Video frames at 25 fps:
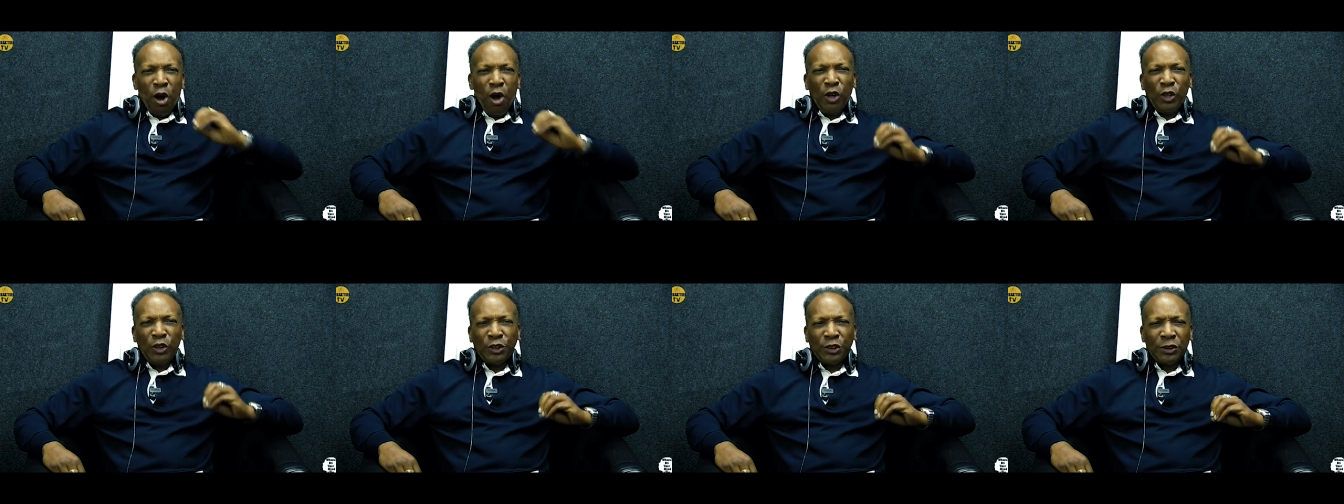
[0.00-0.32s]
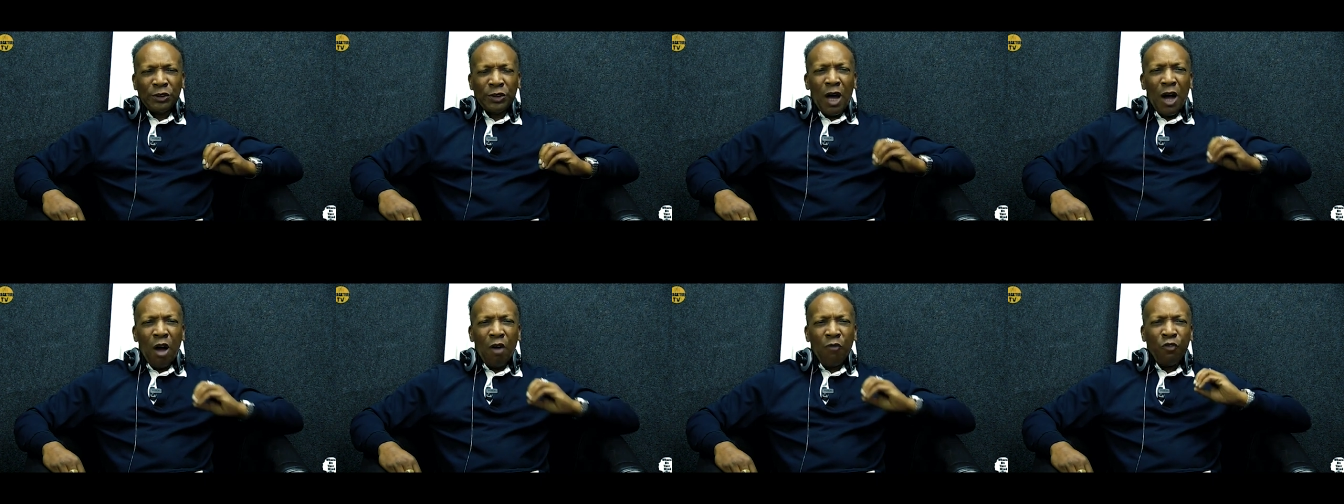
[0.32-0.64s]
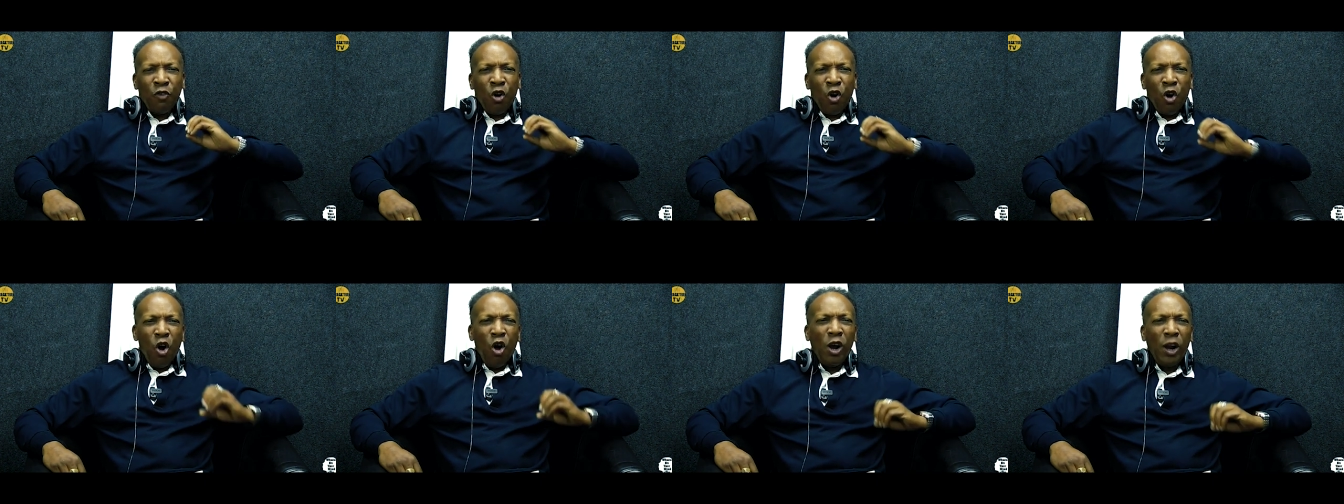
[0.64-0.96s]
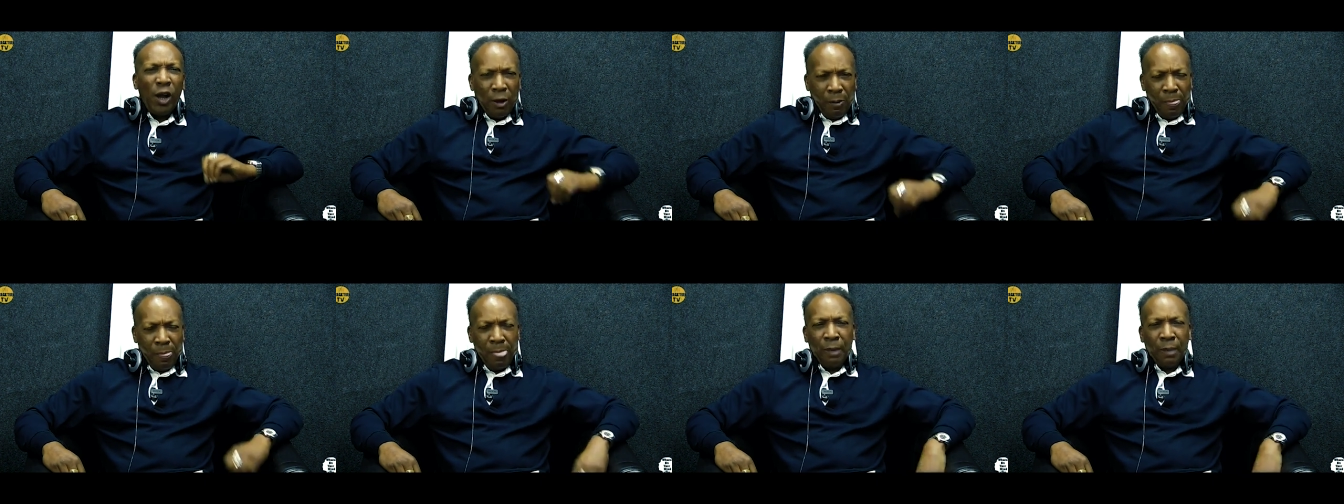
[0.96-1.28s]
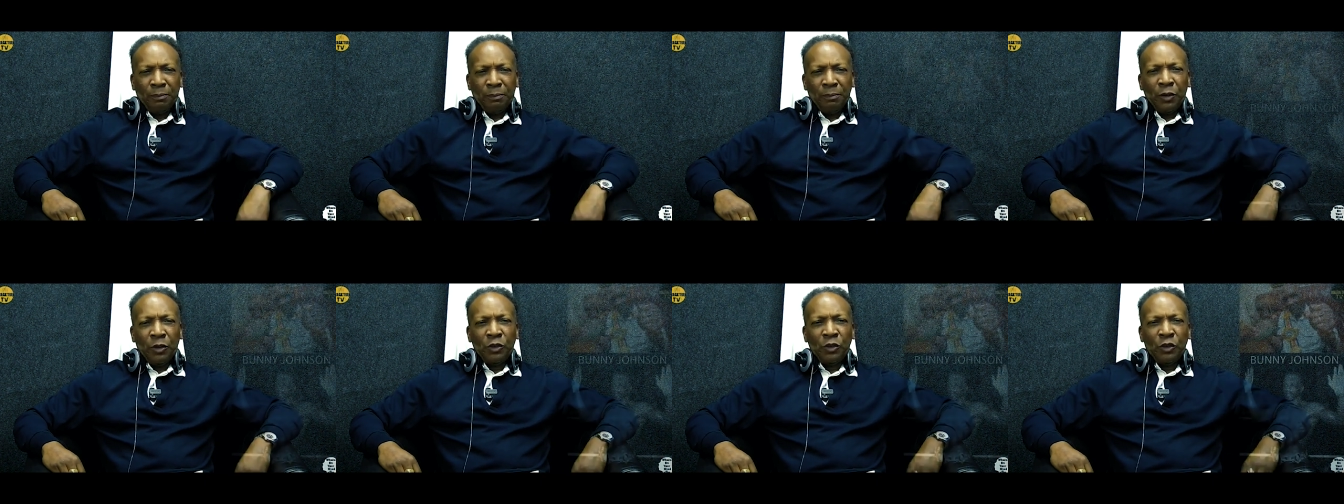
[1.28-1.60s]
person of color
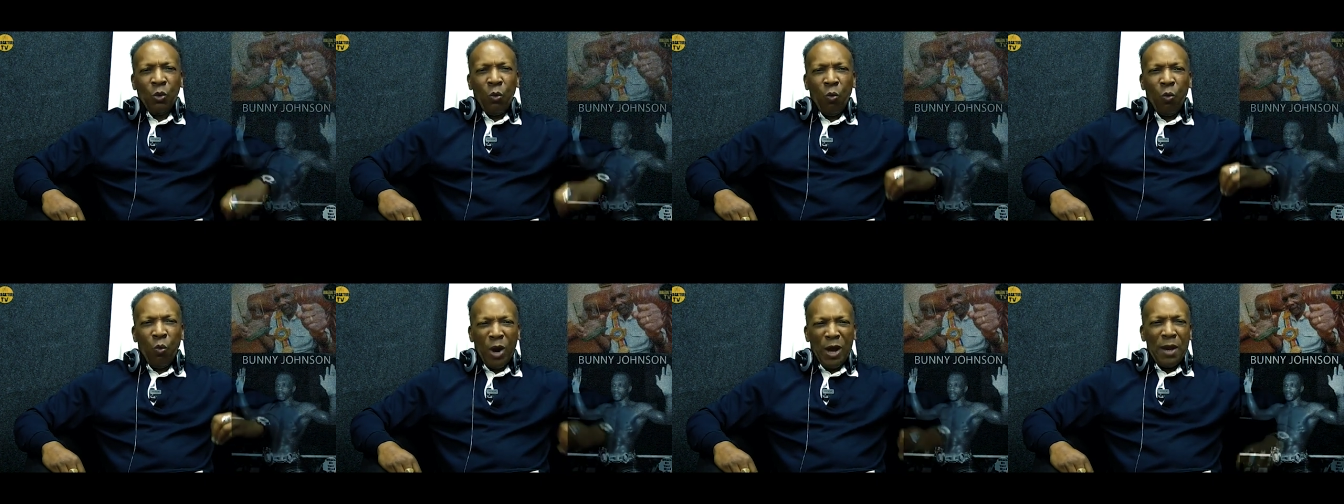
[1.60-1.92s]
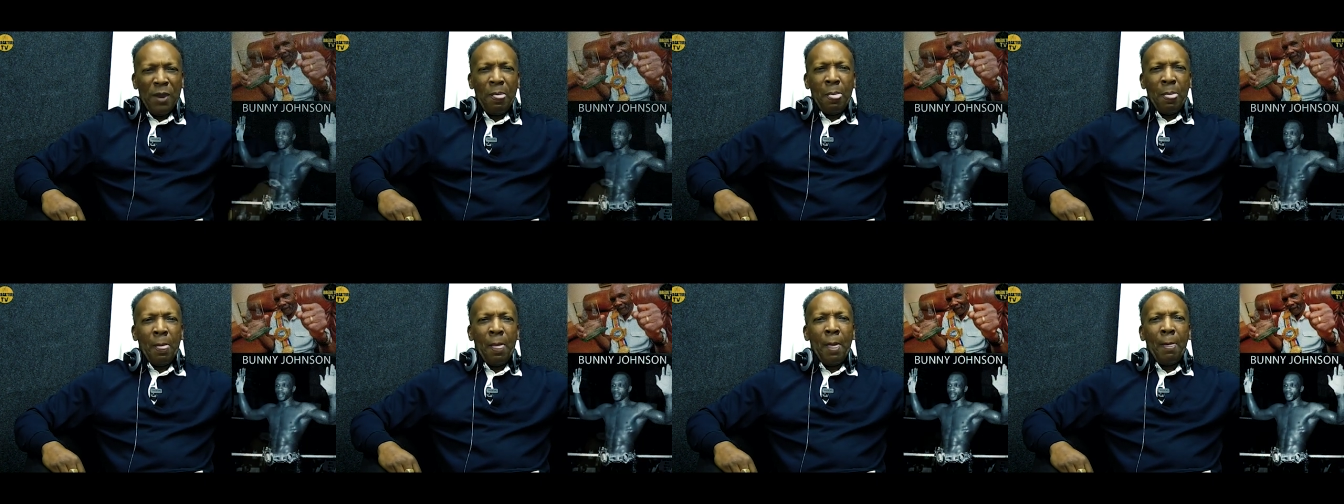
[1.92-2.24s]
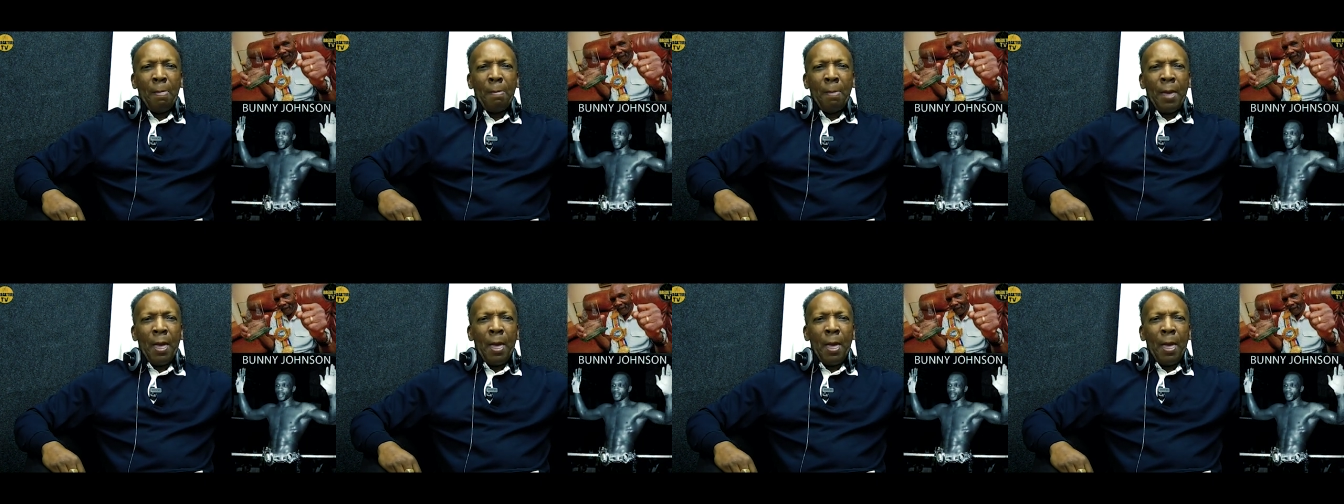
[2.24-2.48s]
to win